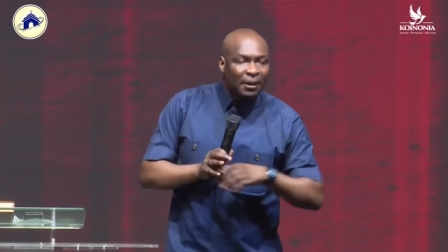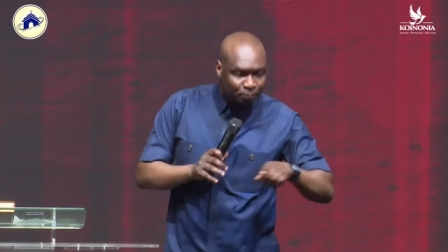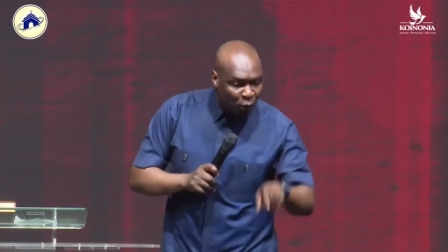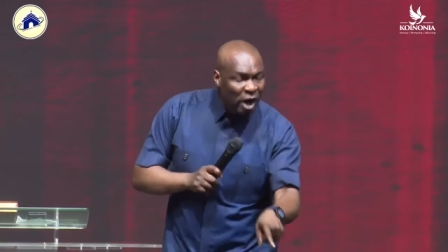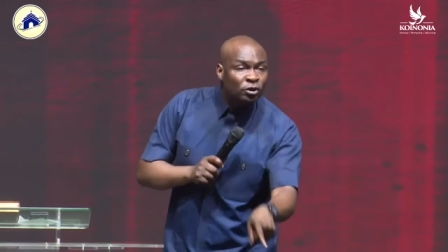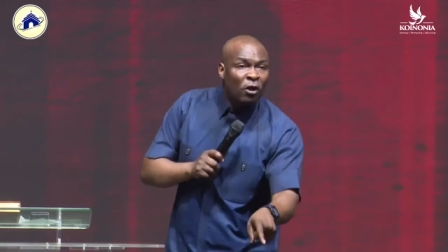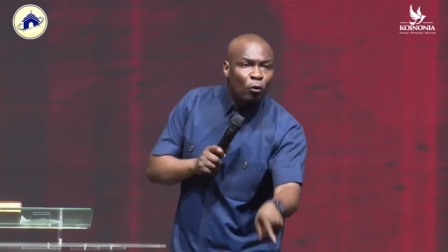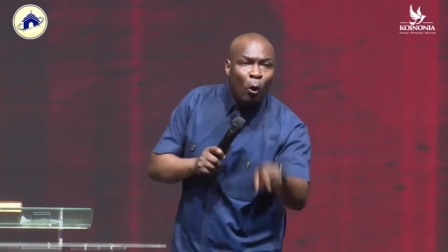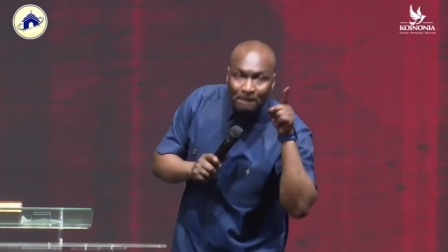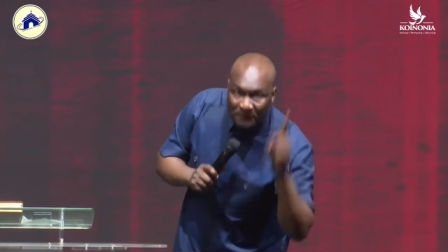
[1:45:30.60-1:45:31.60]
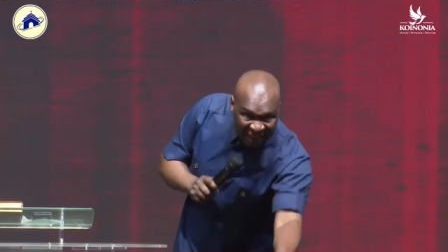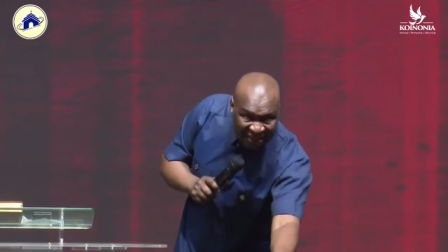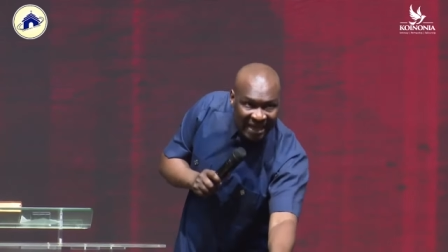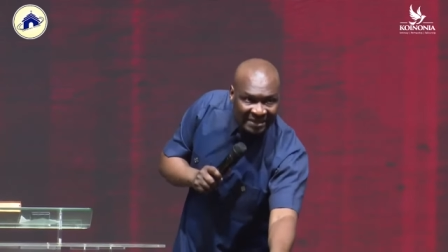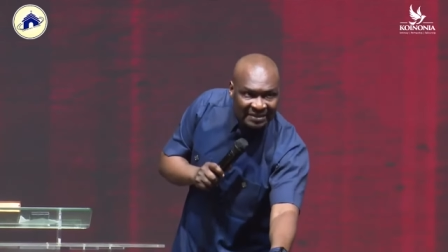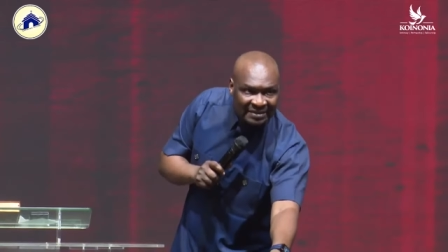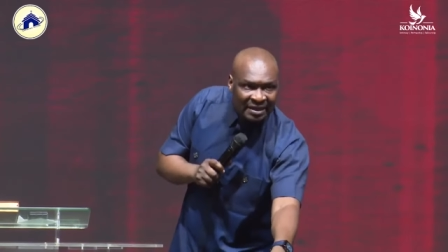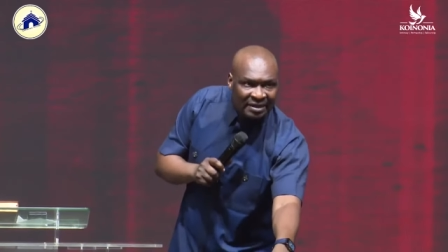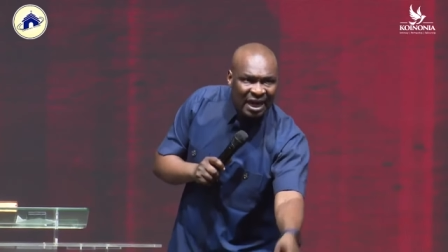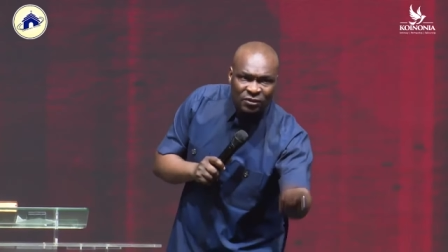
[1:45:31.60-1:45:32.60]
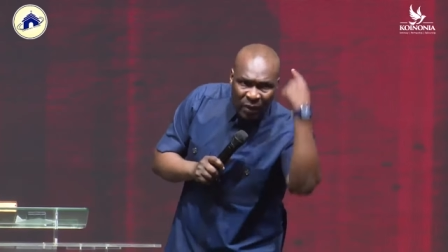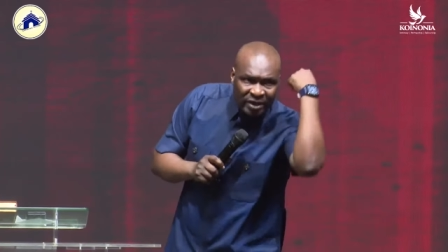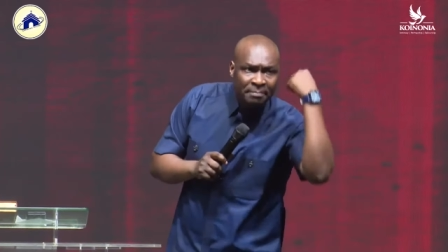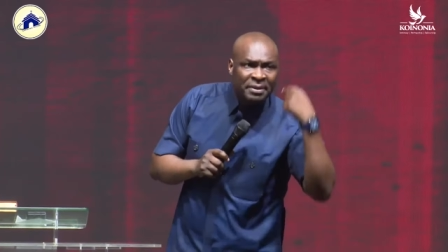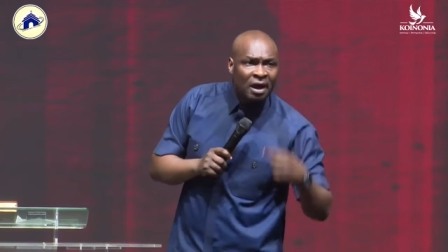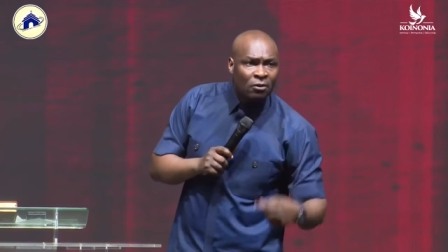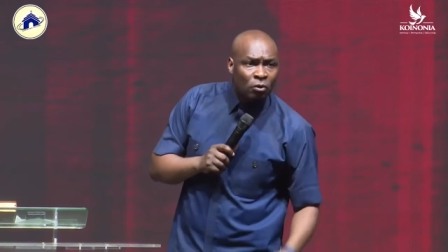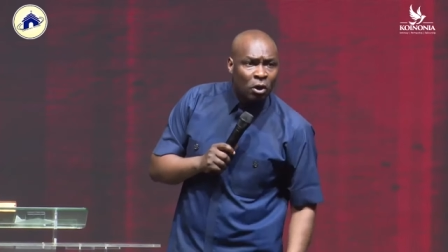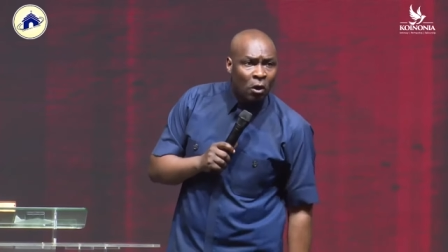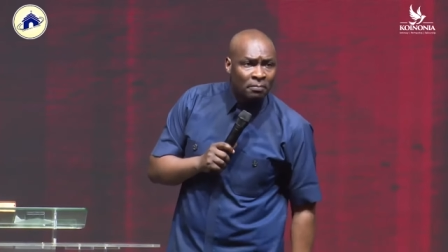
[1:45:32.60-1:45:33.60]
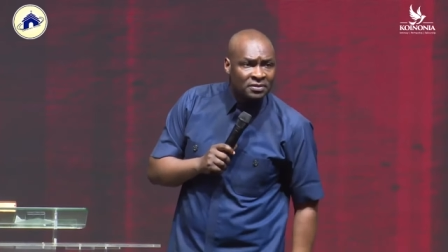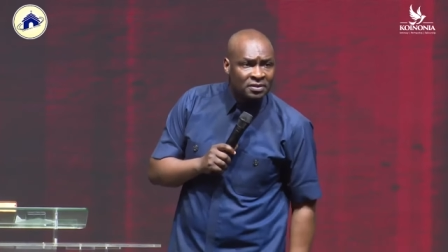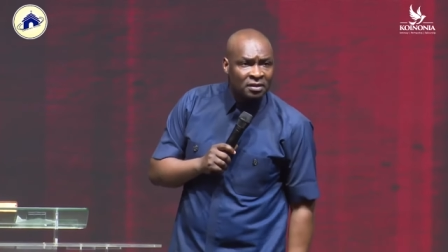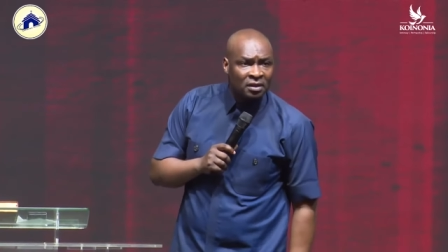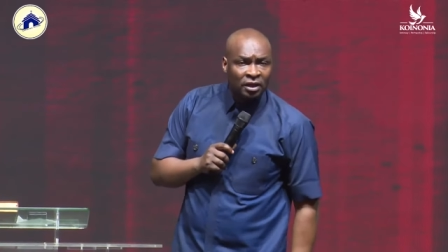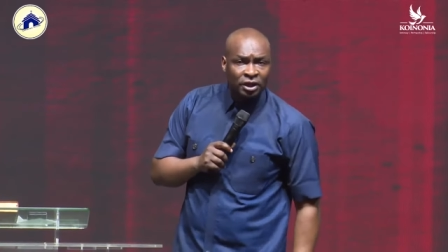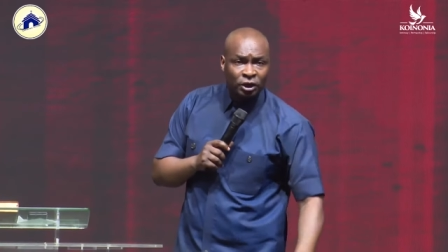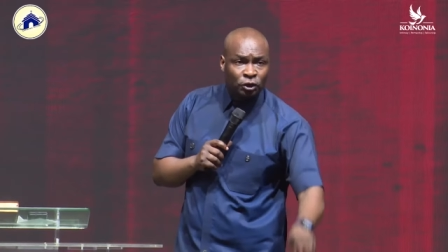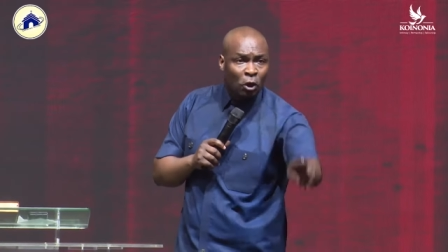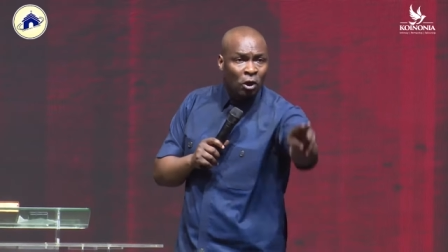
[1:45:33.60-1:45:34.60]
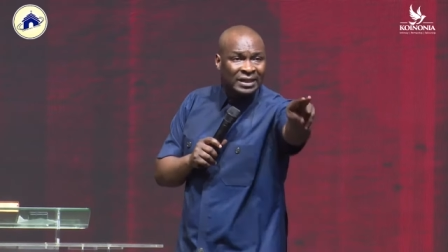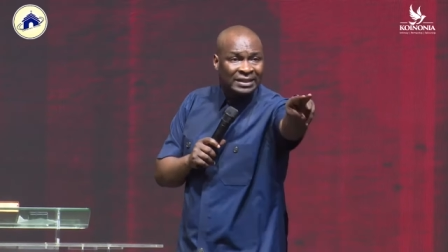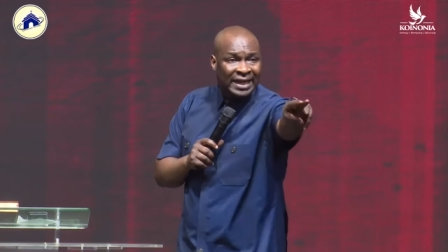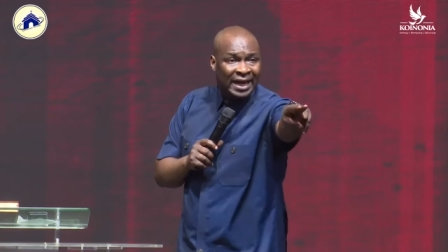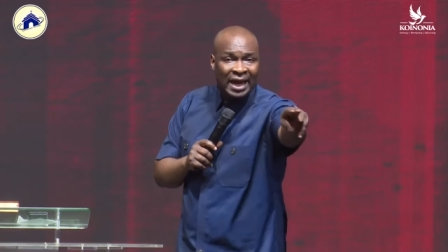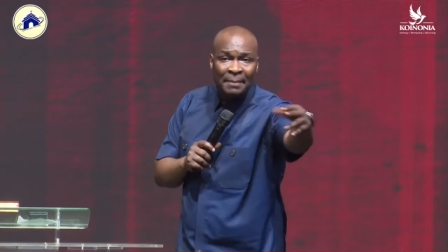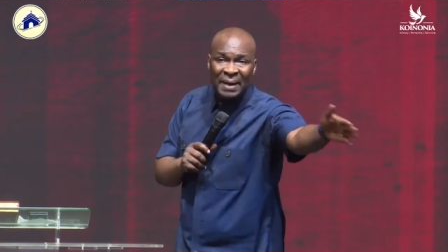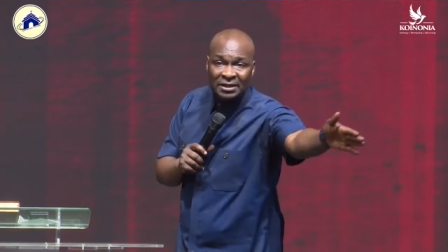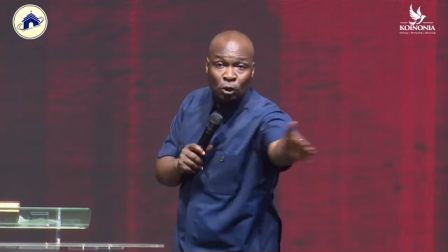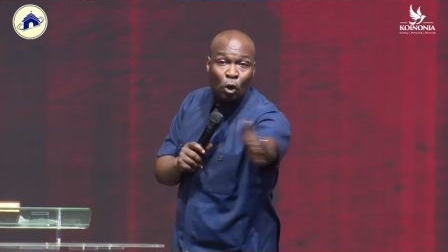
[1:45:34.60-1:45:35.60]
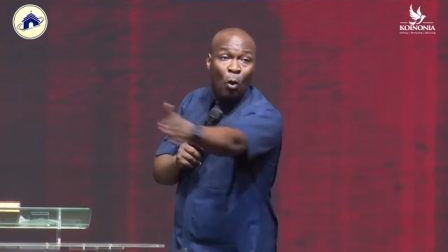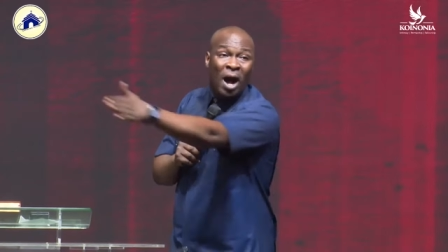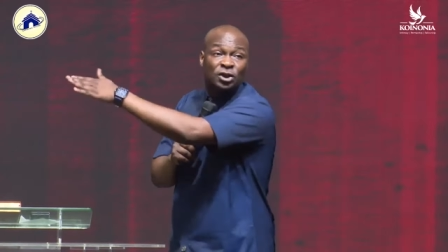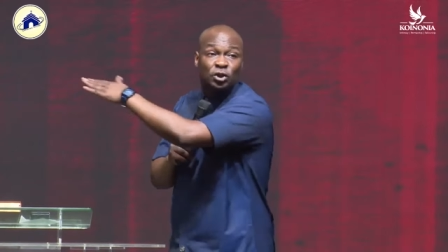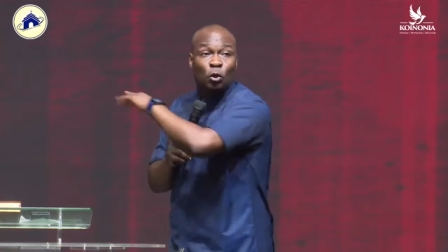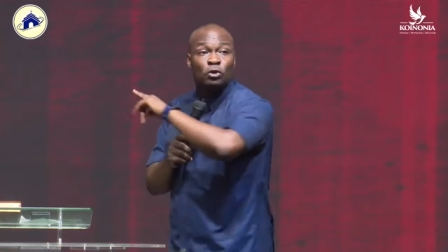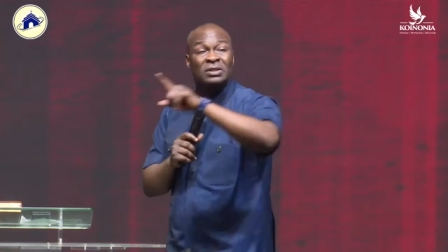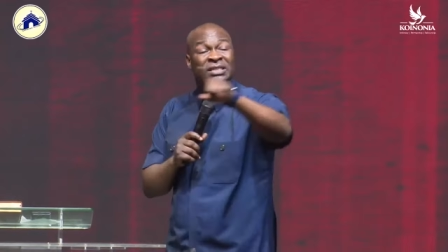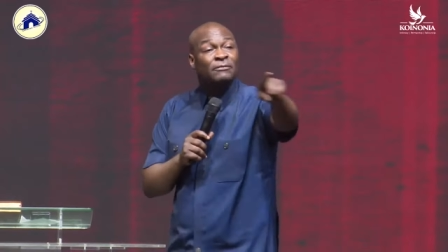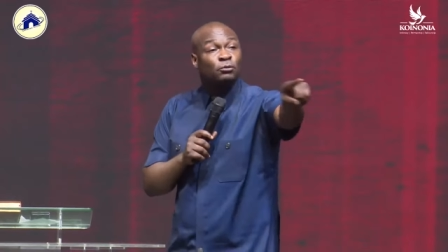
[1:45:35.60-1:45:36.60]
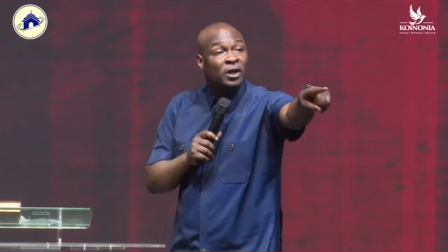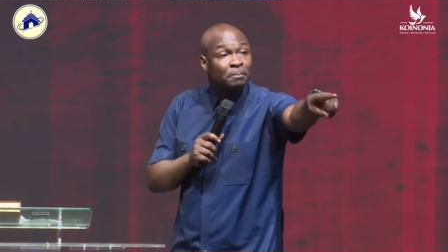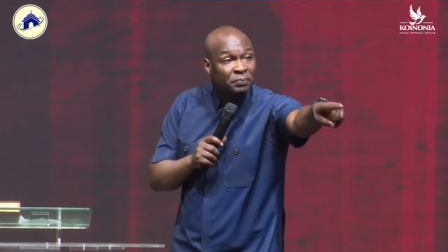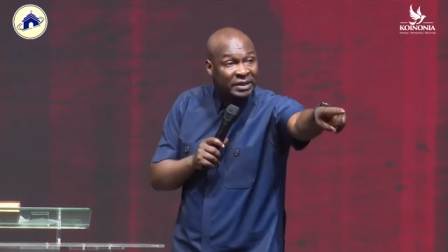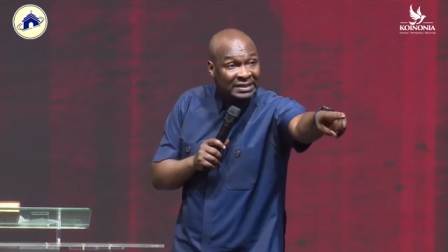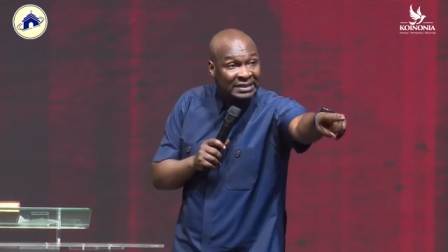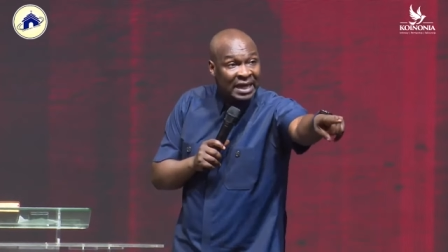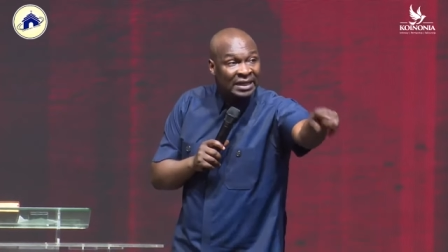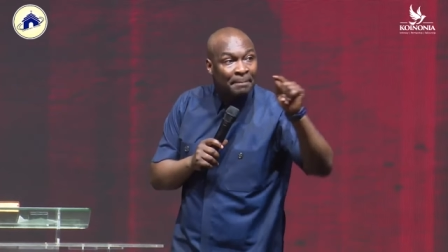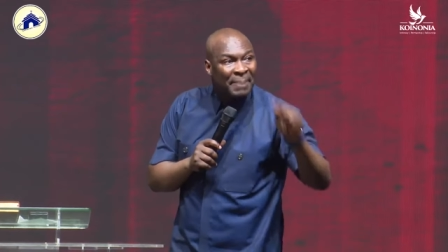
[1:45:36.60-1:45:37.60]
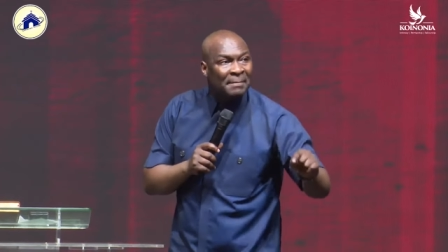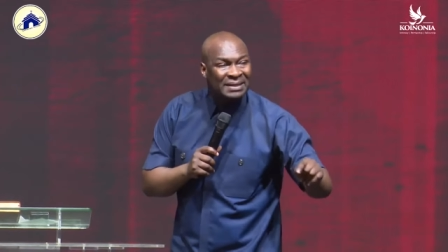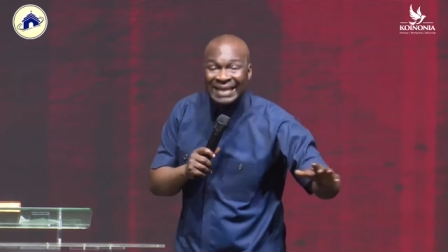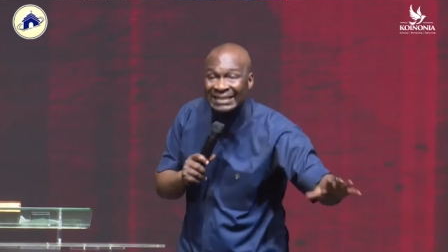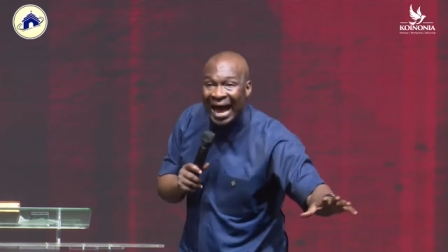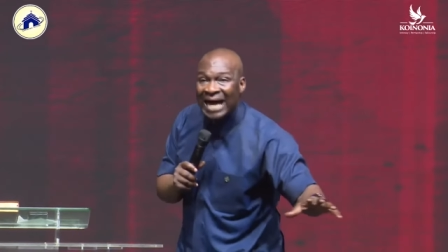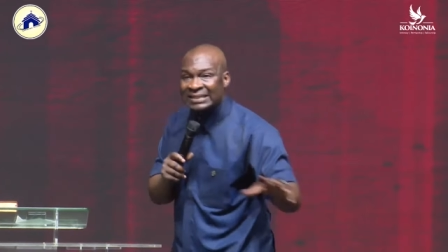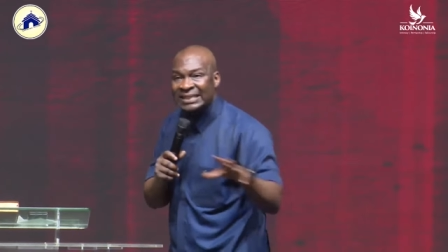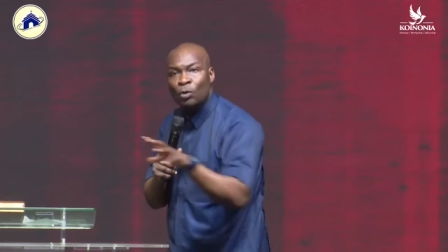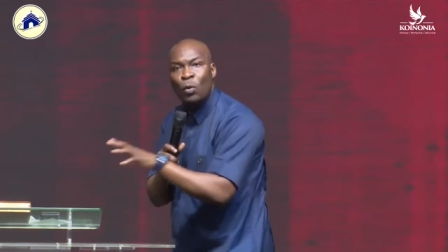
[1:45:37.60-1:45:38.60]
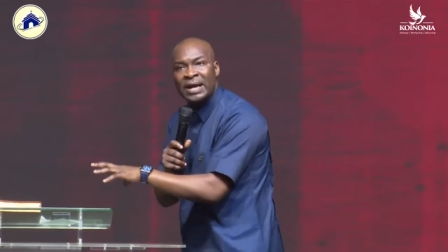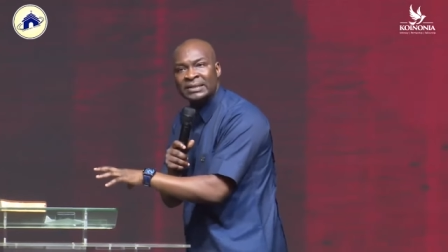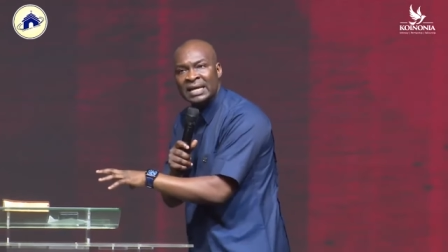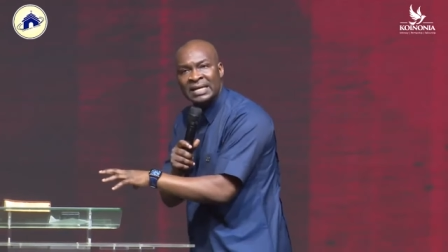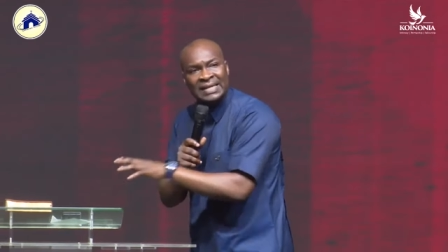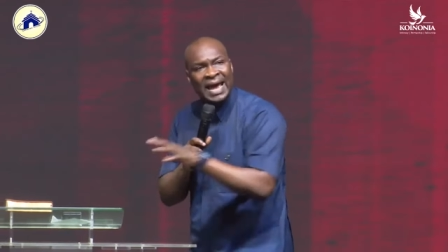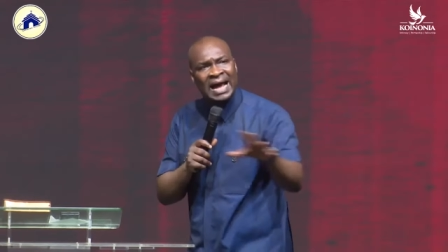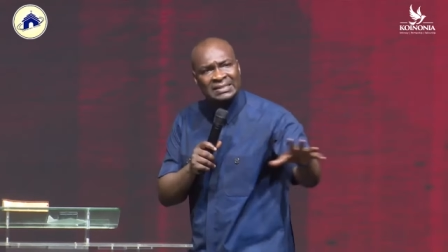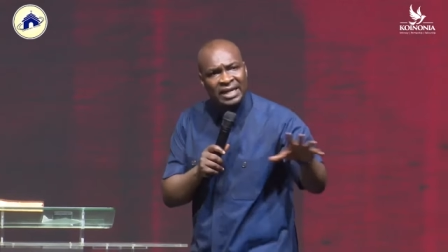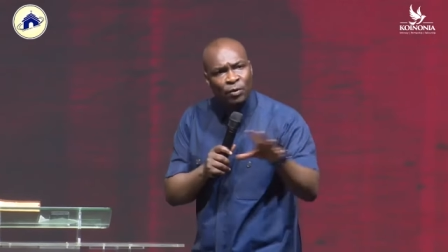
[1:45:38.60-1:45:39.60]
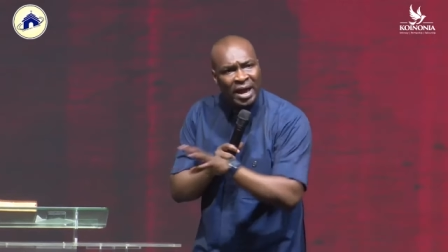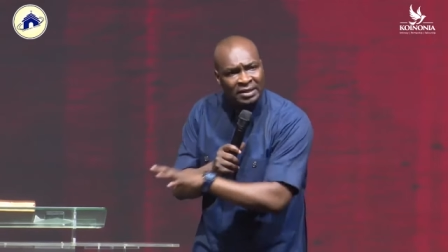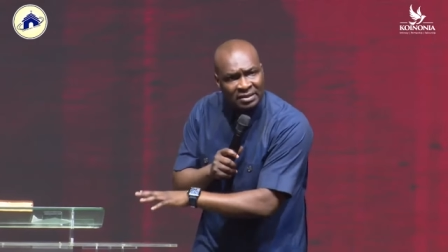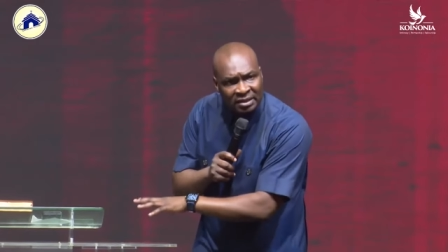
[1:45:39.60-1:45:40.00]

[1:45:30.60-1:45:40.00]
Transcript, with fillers: point of obedience, that's when the miracle comes. He told the ten lepers, go and show yourself to the priest. The Bible says, as they went. Say, as they went.